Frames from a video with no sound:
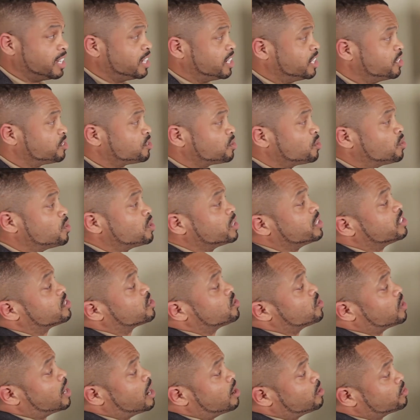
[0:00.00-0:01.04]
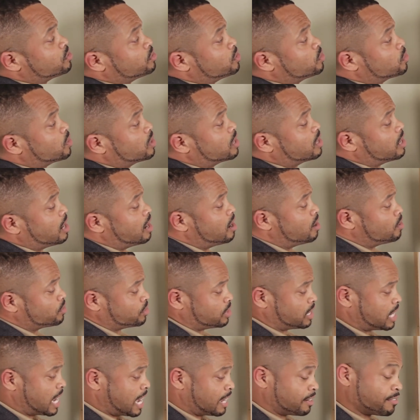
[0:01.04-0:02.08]
It's going to also cause
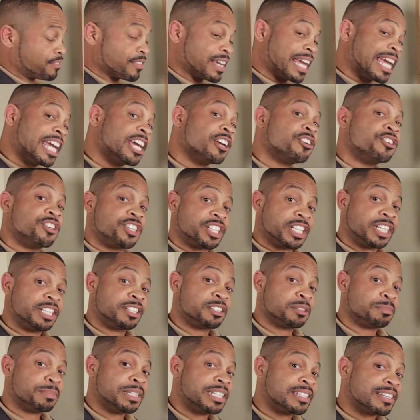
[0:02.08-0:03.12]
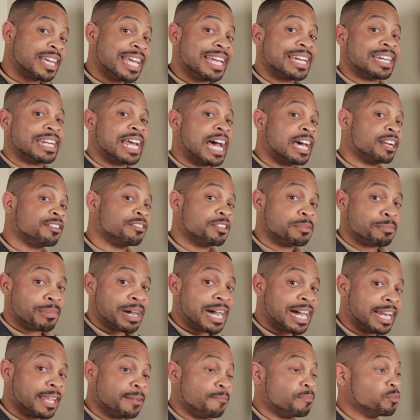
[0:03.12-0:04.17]
a lot of energy to be taken out of the
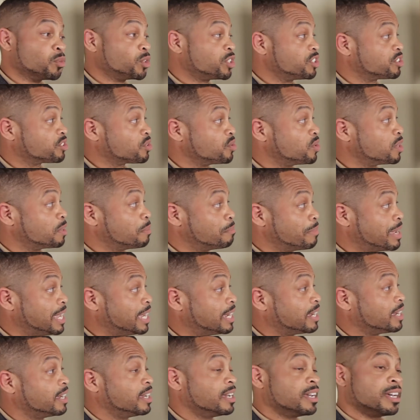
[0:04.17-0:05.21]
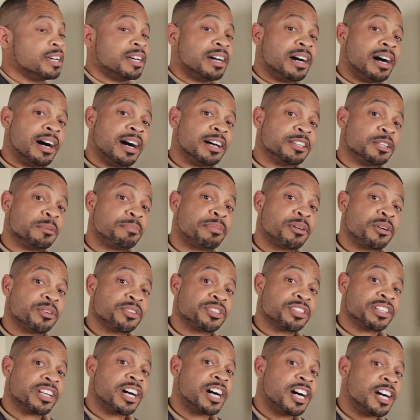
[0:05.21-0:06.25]
body, which is going to make the
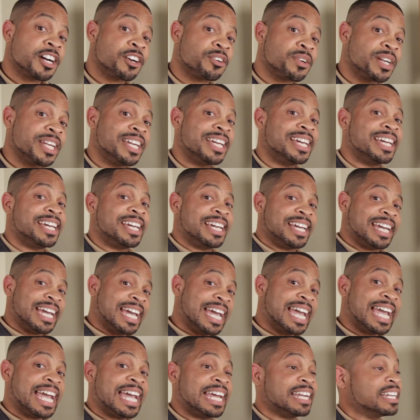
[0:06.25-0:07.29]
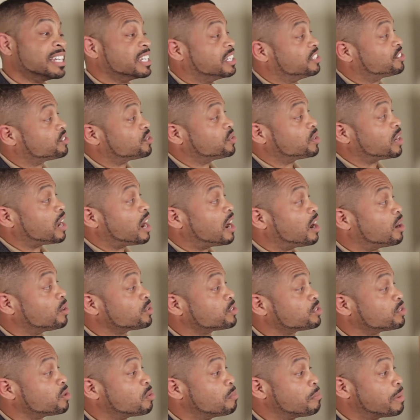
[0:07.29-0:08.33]
person hungry, and it's going to
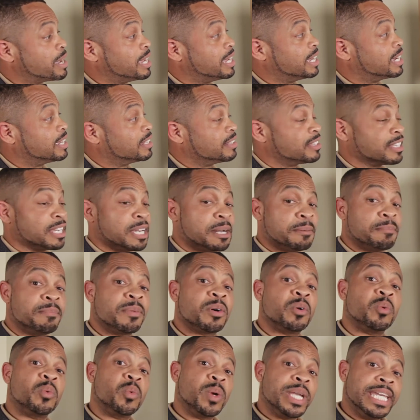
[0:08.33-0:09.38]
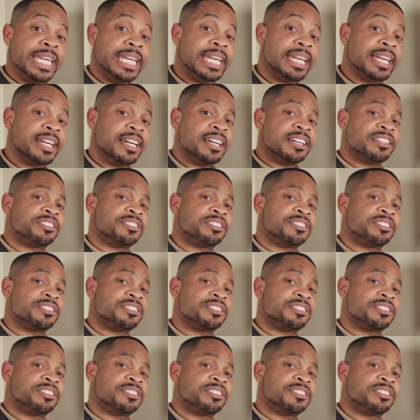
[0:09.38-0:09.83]
also make them weak.